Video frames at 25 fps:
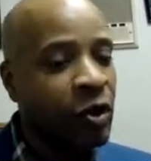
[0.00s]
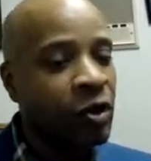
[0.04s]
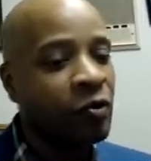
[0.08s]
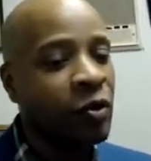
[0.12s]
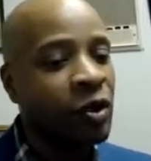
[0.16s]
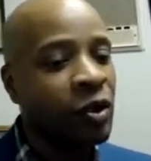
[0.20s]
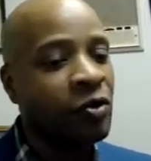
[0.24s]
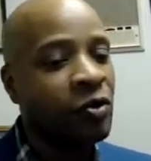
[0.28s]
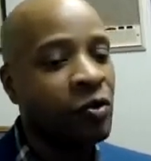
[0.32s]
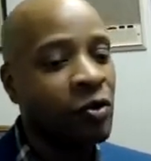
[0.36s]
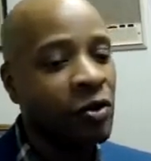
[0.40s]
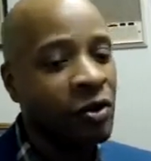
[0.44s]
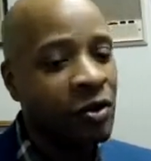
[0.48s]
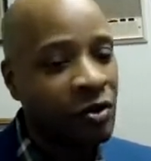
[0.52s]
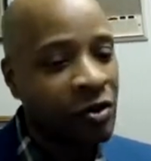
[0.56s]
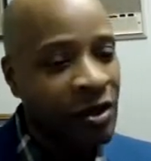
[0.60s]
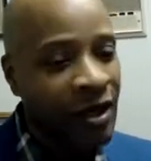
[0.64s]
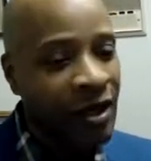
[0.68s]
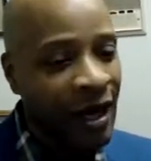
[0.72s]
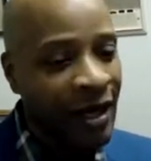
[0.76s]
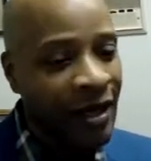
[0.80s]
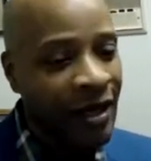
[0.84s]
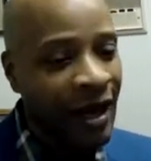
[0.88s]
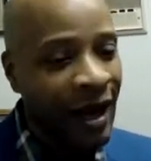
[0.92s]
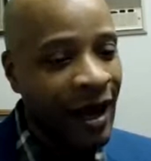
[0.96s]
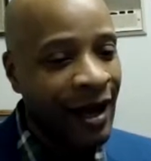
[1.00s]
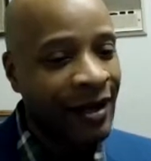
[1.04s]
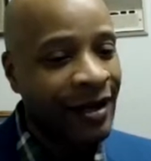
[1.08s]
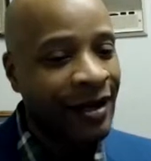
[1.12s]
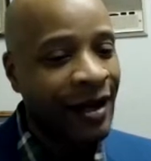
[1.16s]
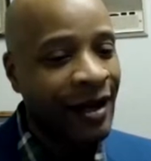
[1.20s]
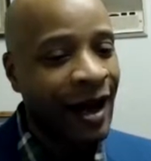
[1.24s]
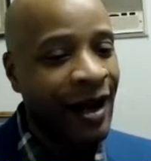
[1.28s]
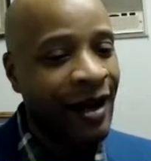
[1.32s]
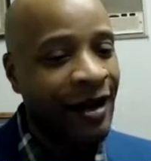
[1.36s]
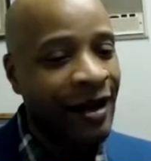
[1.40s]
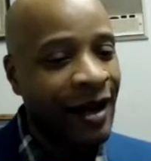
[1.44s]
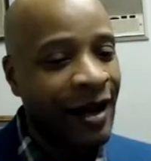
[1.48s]
Would you say
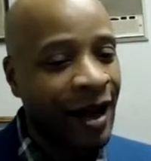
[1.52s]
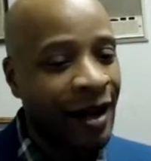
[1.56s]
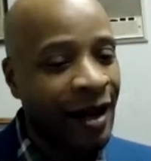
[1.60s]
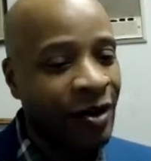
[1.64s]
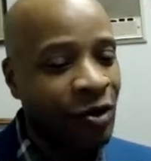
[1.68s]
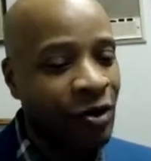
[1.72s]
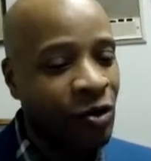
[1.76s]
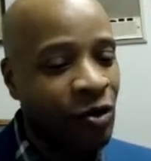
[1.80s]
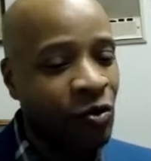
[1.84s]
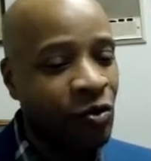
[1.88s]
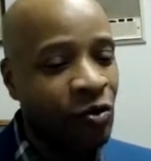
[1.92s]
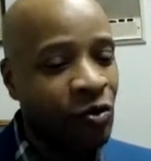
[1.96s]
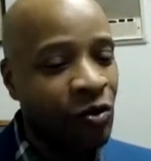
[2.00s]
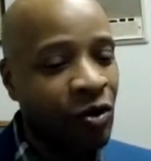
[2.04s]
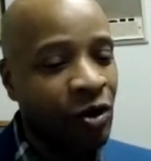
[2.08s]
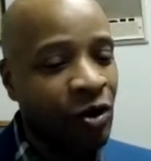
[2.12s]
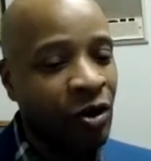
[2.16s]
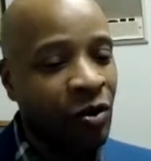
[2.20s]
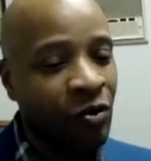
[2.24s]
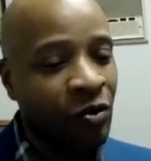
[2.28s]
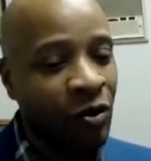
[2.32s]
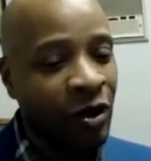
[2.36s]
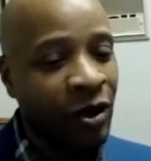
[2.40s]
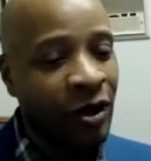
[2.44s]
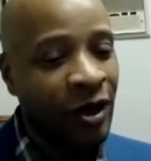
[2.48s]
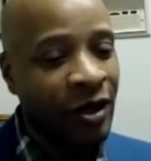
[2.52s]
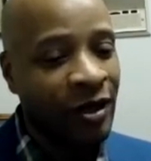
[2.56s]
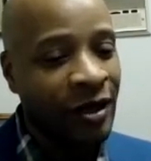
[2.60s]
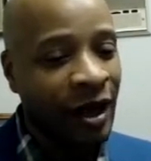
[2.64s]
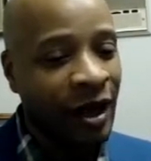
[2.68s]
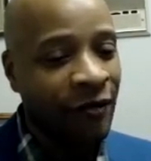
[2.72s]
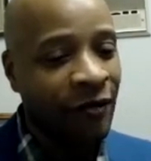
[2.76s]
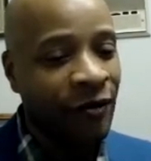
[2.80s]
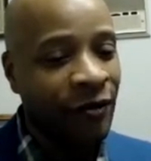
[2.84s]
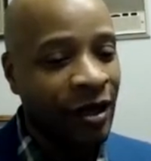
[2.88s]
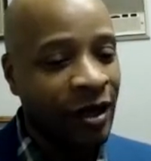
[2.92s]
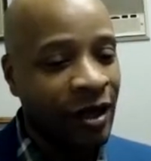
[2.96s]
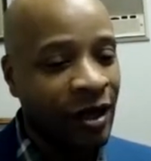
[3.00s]
that you were
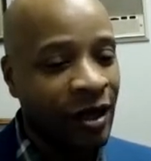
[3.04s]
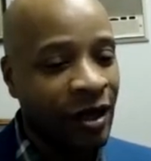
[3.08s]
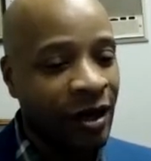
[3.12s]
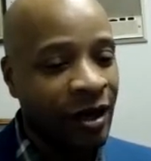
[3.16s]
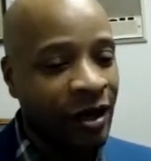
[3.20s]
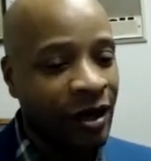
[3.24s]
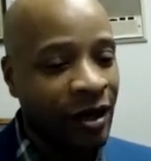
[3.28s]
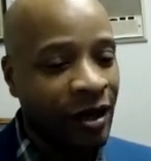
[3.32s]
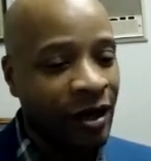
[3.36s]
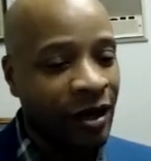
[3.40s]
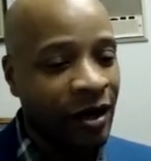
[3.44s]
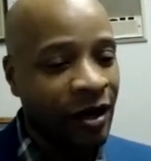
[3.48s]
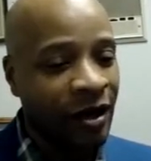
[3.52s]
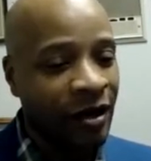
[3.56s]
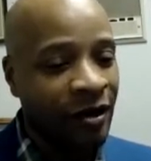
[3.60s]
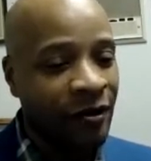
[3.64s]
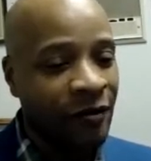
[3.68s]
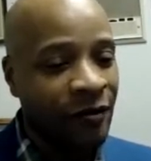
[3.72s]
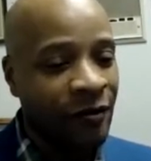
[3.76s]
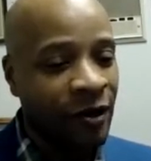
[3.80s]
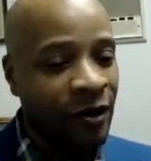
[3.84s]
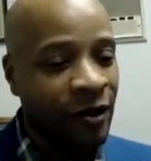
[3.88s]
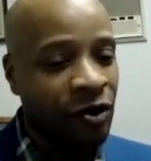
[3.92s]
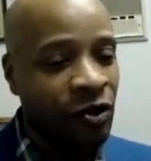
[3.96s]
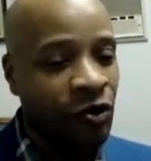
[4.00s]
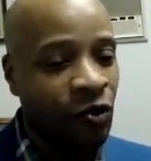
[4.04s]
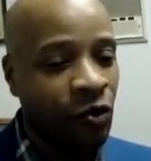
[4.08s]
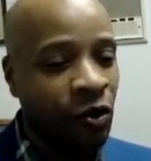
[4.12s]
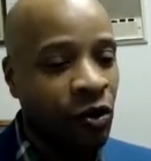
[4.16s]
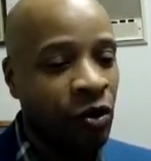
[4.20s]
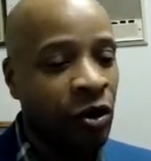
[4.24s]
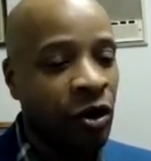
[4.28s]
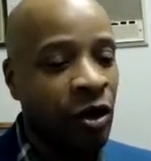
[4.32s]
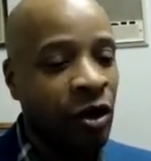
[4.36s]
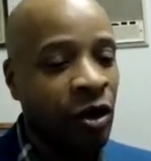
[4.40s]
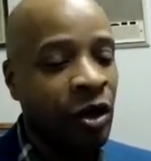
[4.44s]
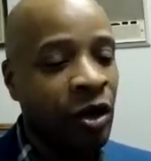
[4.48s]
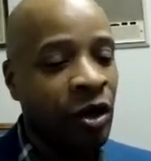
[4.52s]
definitely an
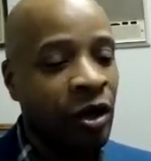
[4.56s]
individual